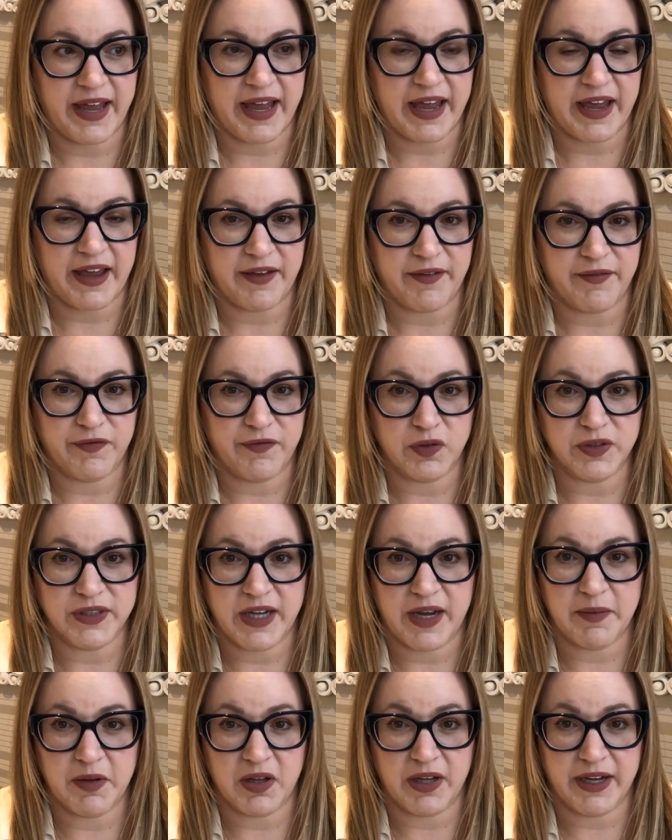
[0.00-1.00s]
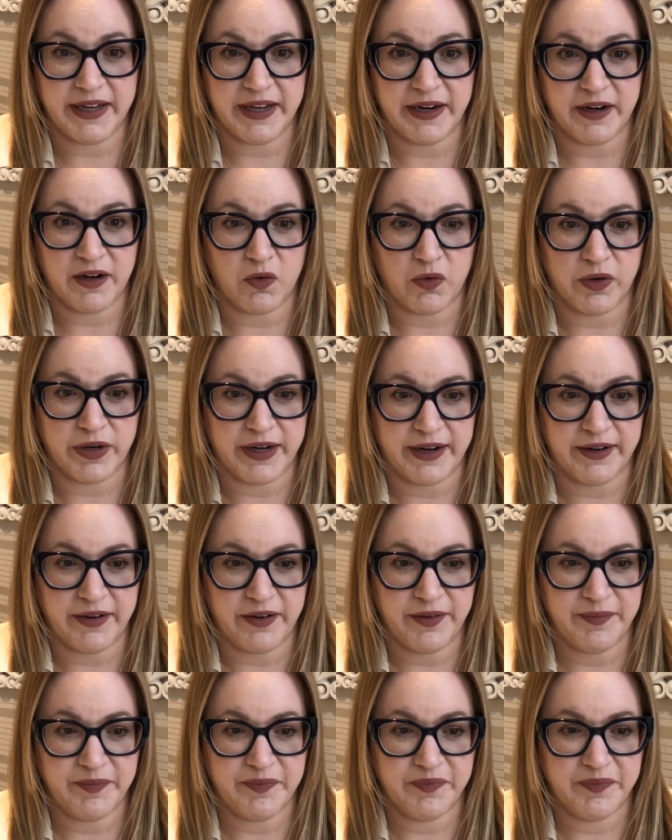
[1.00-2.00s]
a full-time client care coordinator.
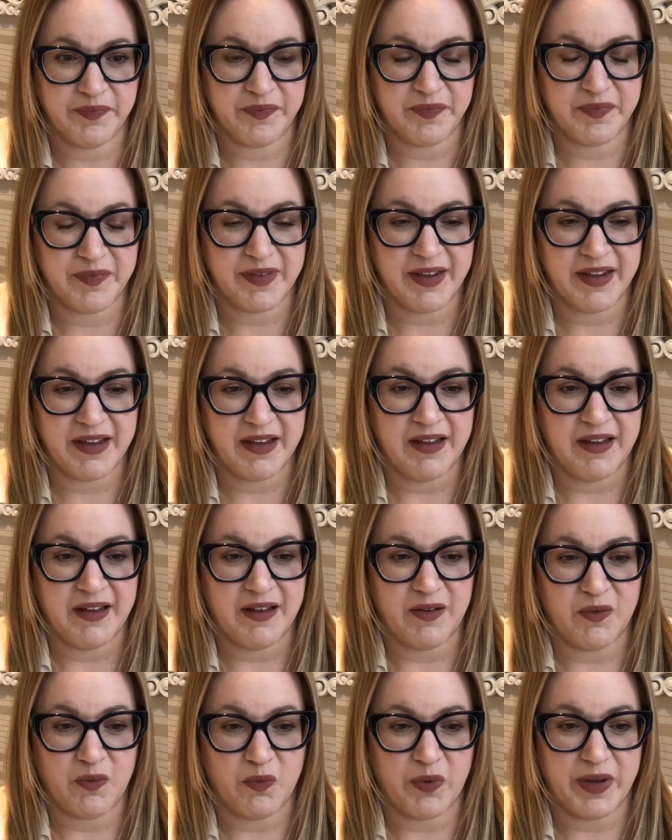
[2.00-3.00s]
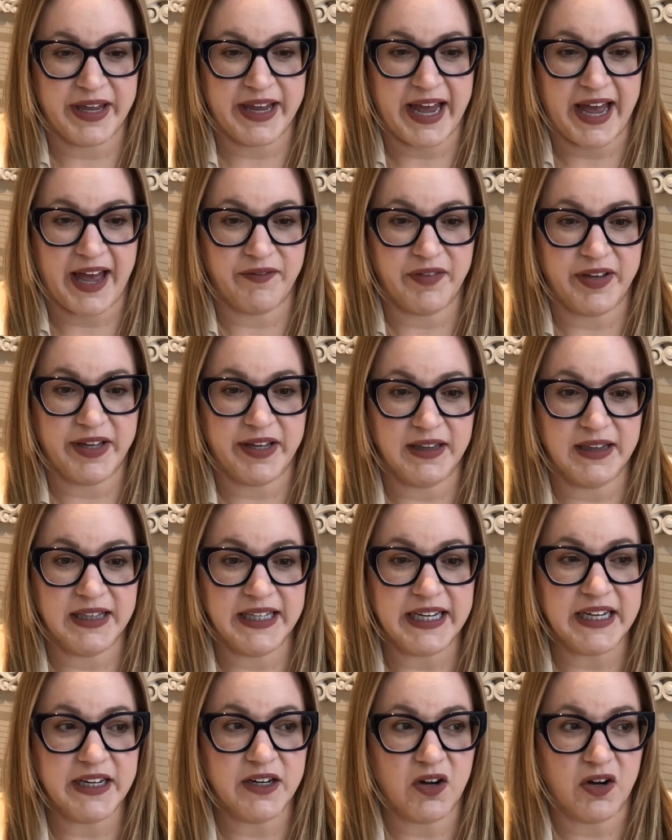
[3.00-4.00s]
We have a
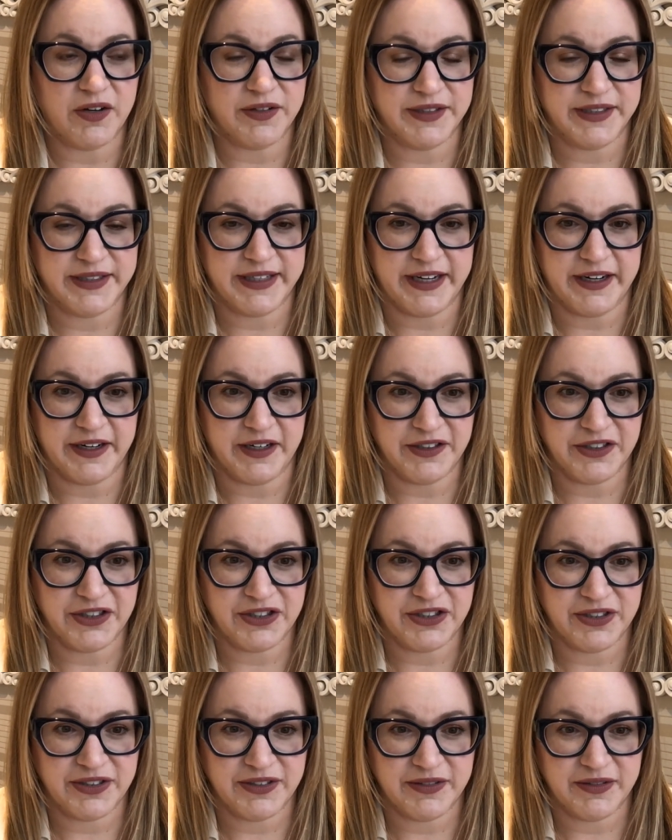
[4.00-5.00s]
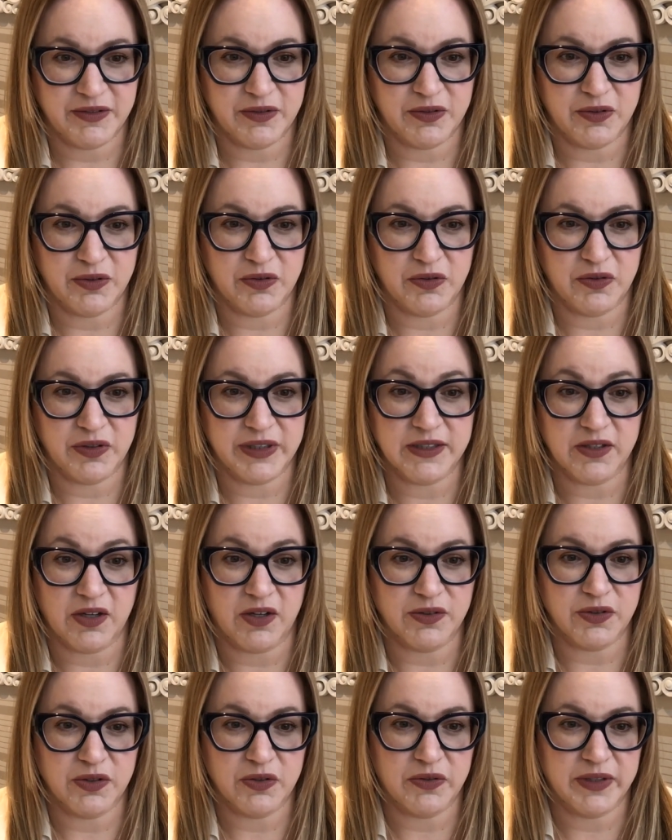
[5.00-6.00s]
lead concierge who is
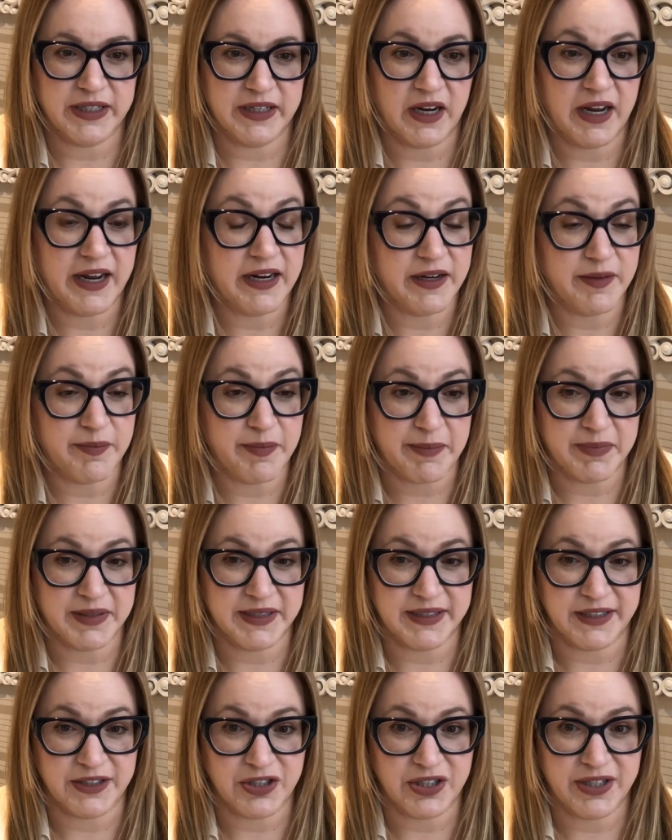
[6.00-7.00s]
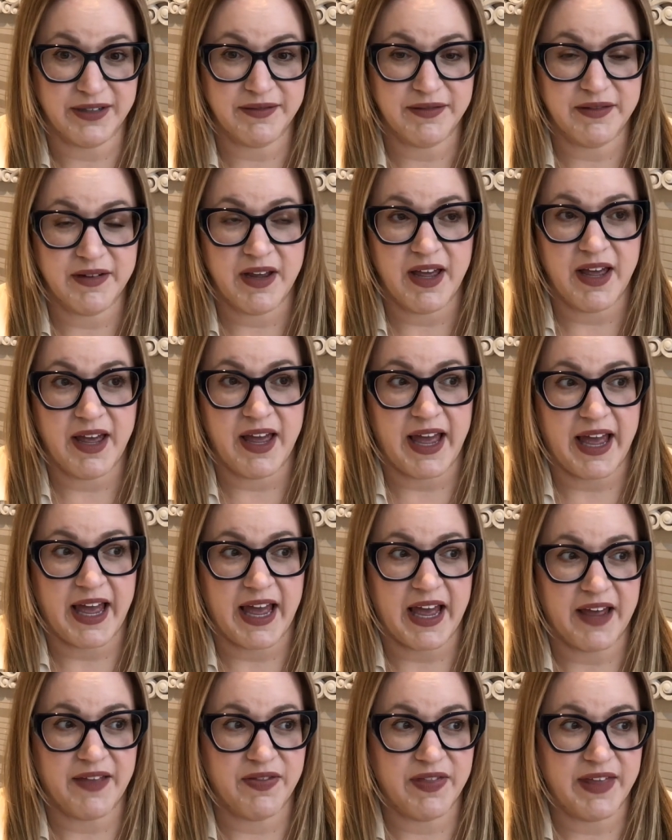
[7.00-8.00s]
also in an admin position.
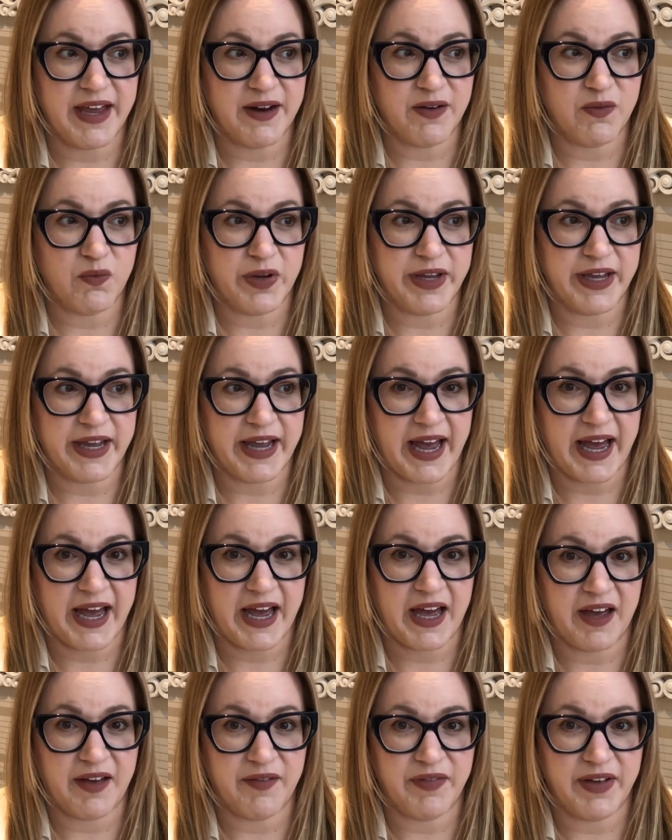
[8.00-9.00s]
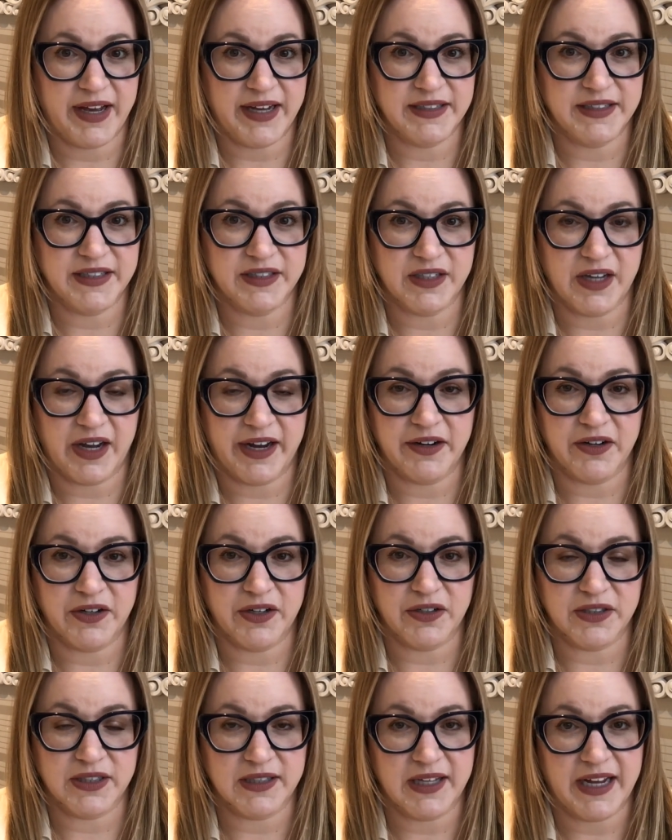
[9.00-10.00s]
And then we have a
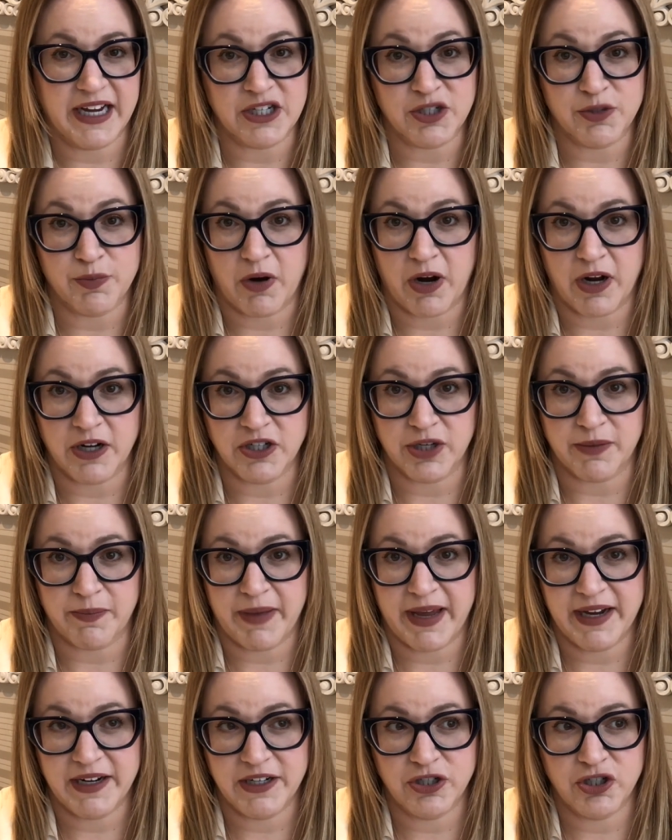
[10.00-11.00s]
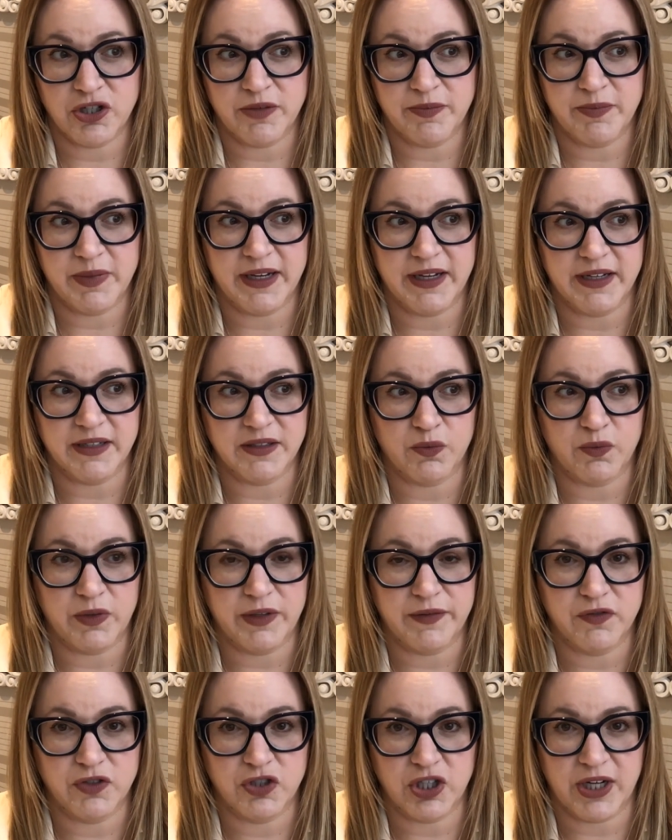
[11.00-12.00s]
designer slash project manager because
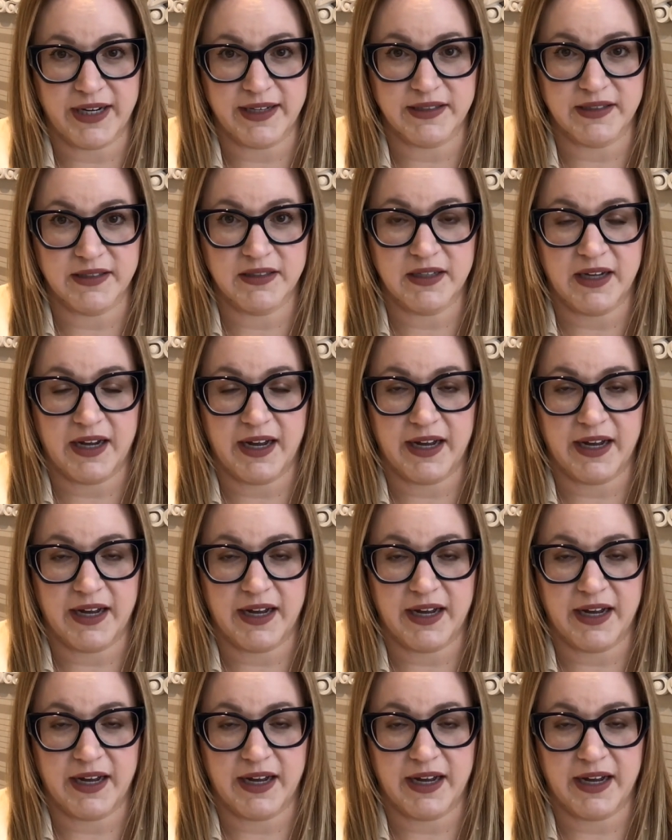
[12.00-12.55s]
we've just